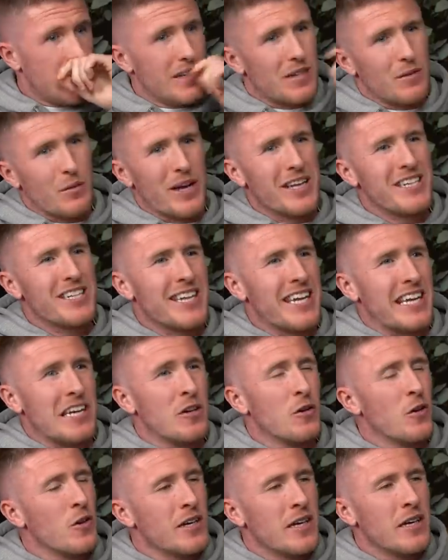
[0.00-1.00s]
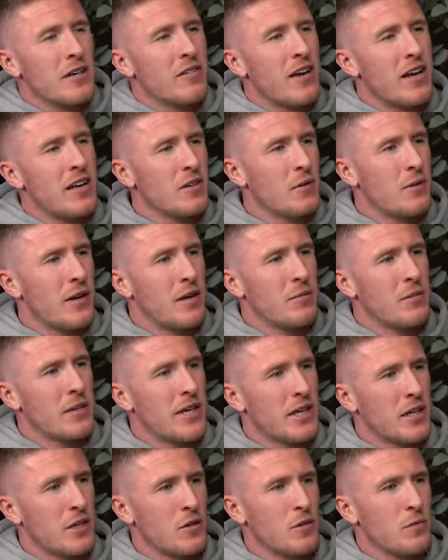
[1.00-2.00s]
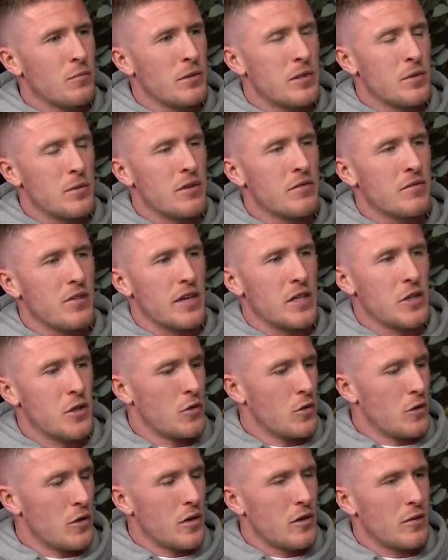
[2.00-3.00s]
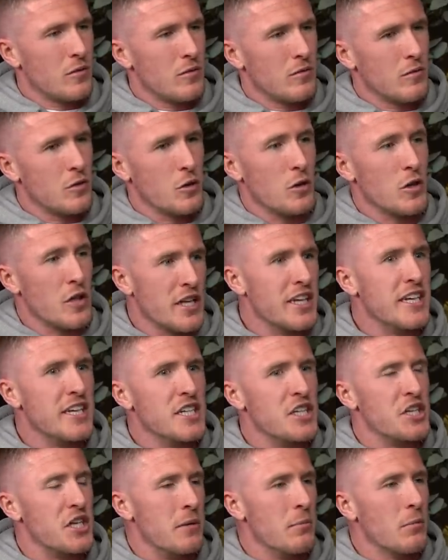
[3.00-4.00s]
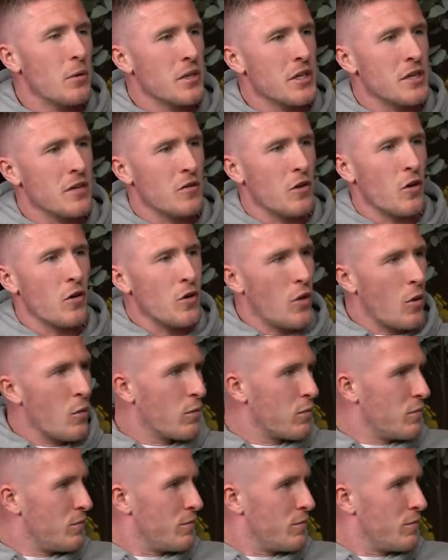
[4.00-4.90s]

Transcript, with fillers: We're training all year round, aren't we? Like you between fights, you're in the gym, but you've got no.